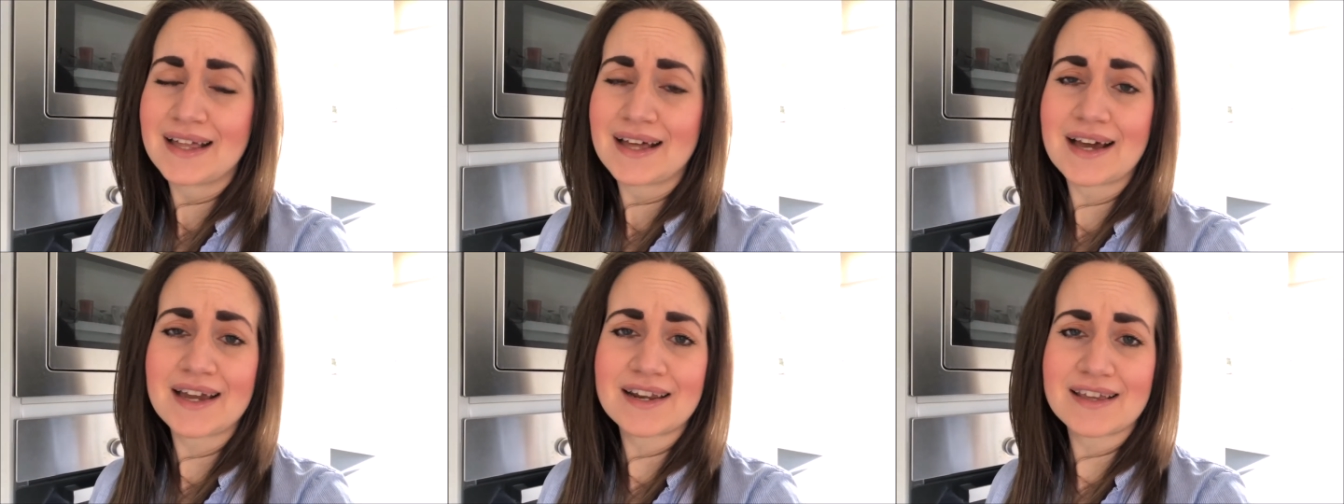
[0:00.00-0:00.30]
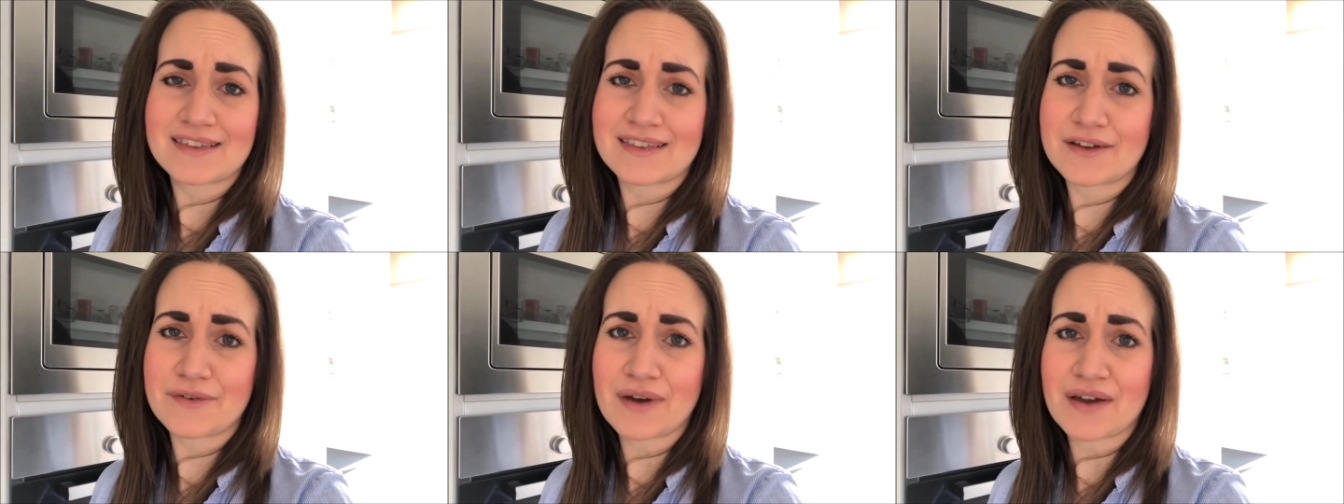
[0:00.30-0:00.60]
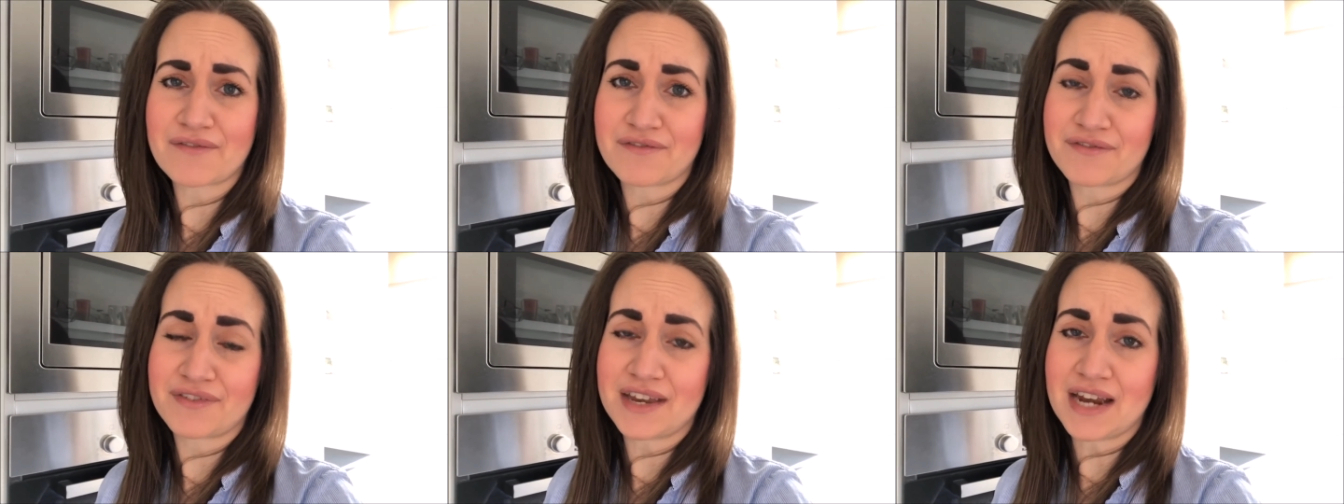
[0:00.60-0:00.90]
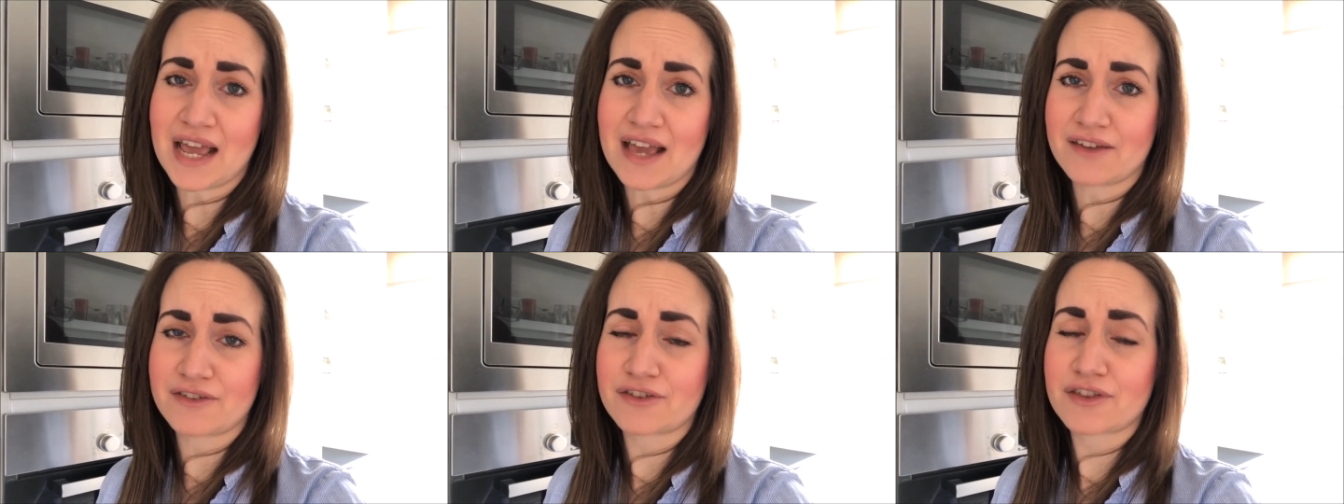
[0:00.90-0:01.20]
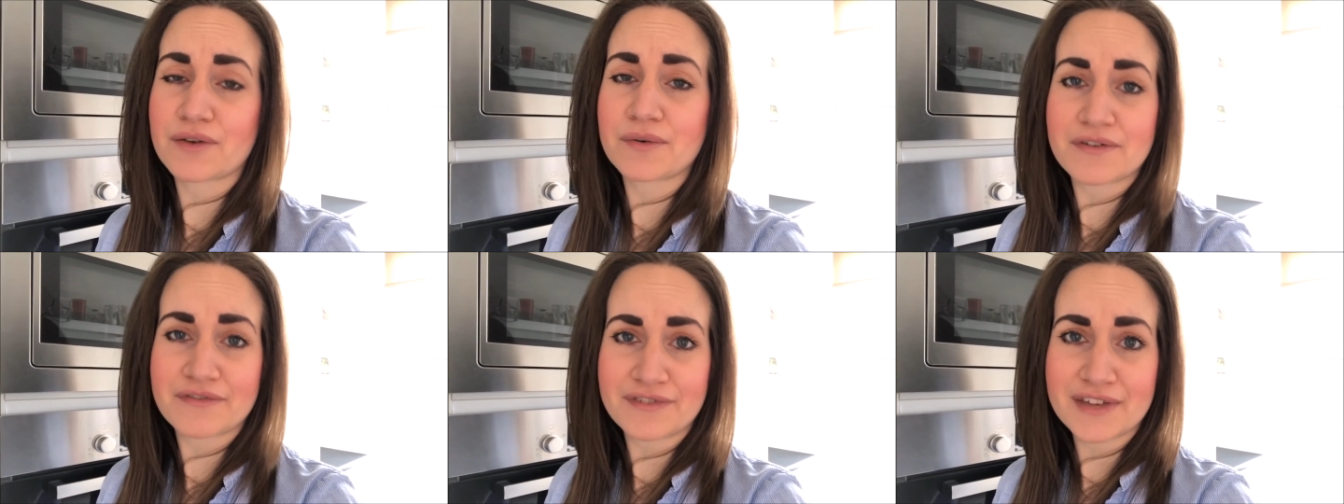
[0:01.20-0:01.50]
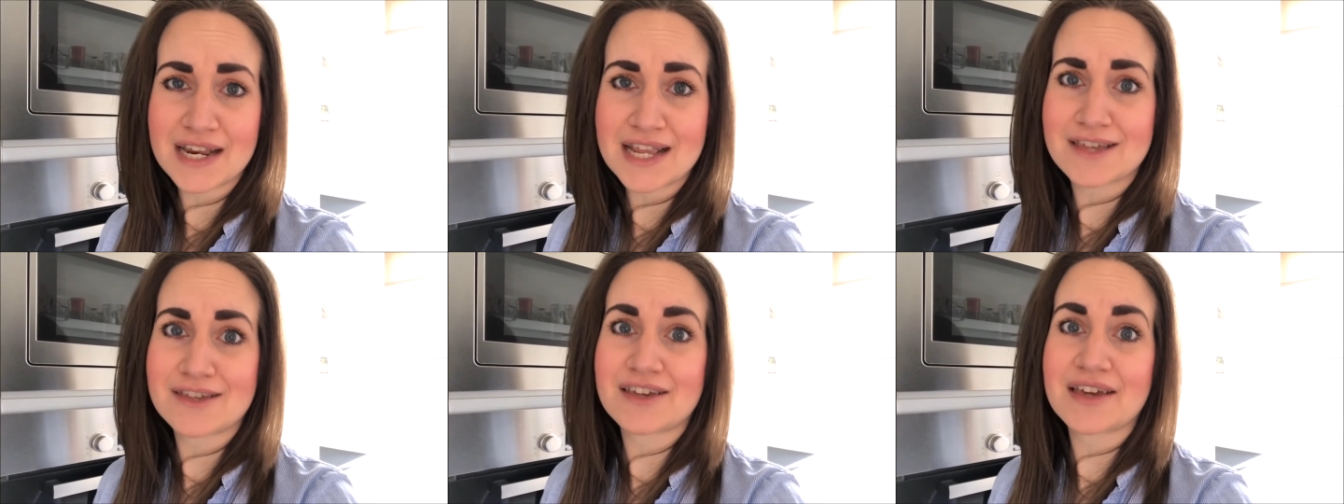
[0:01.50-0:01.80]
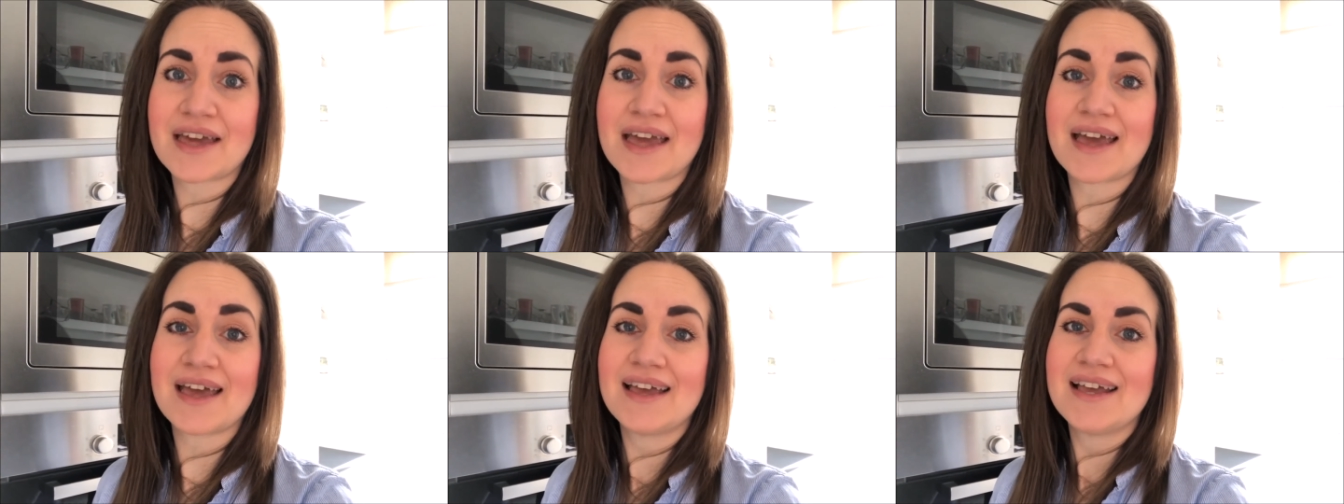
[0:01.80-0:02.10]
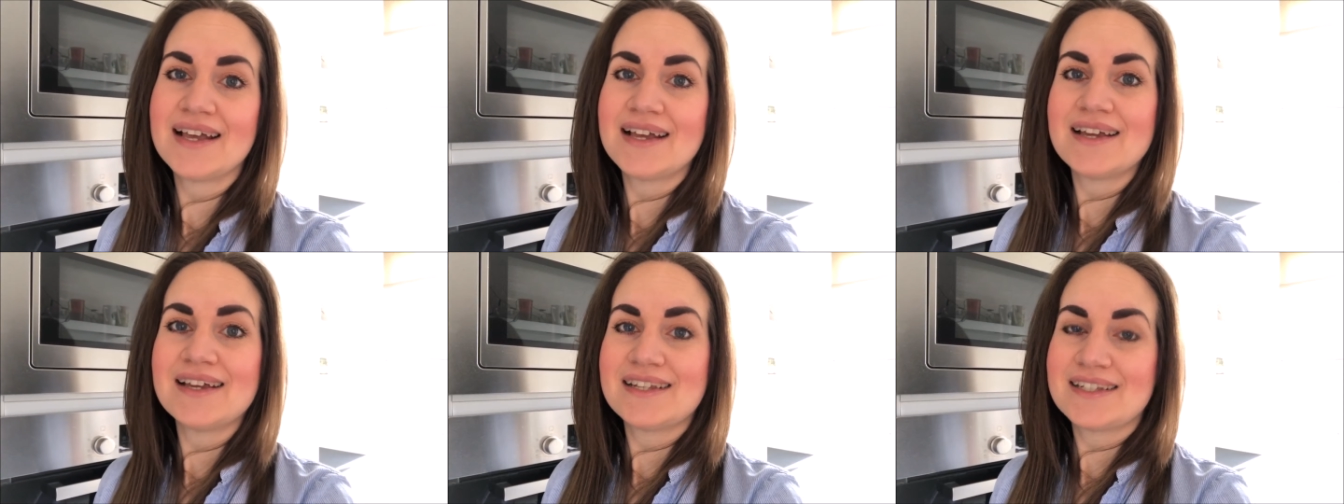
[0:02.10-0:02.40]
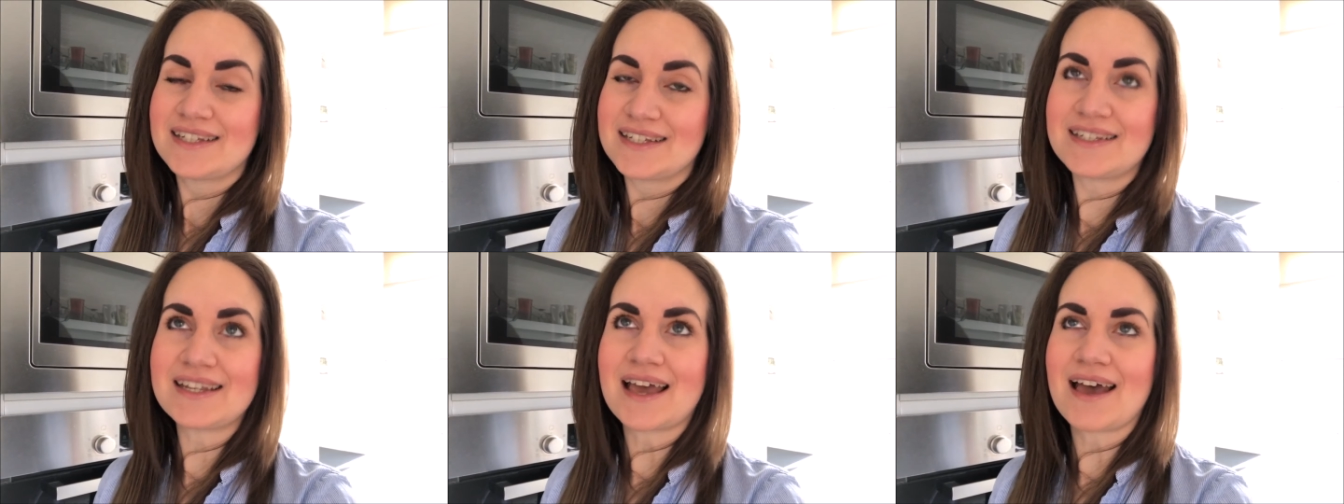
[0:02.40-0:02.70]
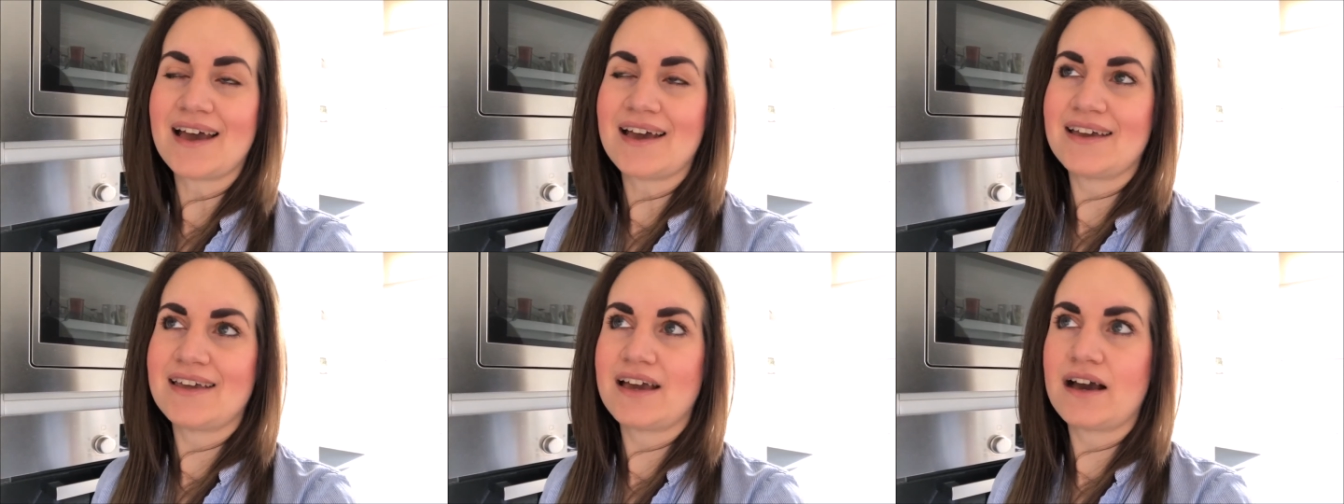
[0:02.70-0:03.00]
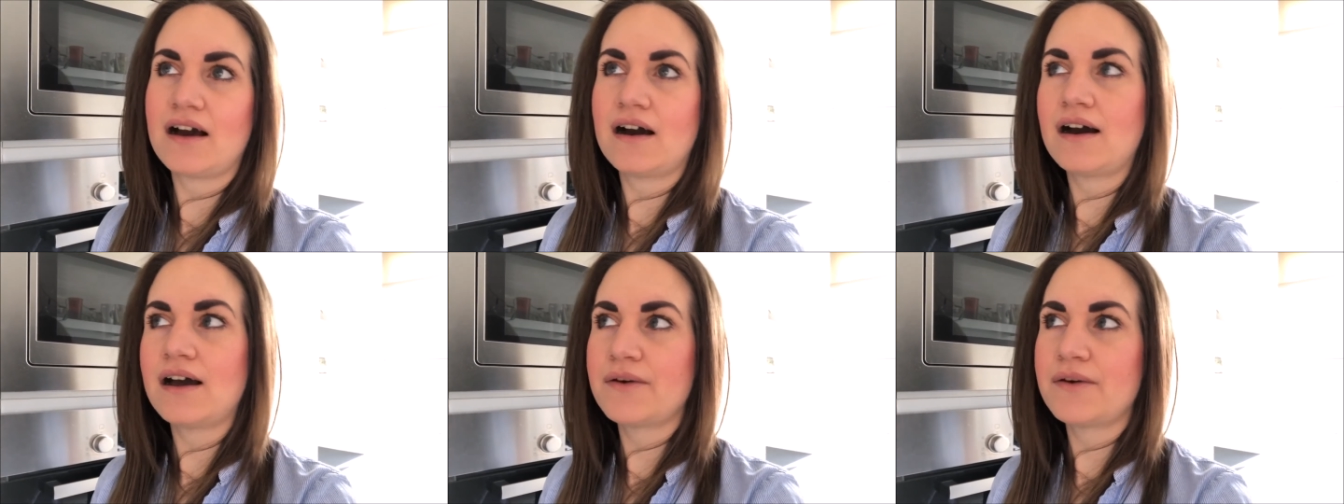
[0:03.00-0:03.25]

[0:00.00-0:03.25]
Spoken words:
and I still haven't finished. So we're finishing it today.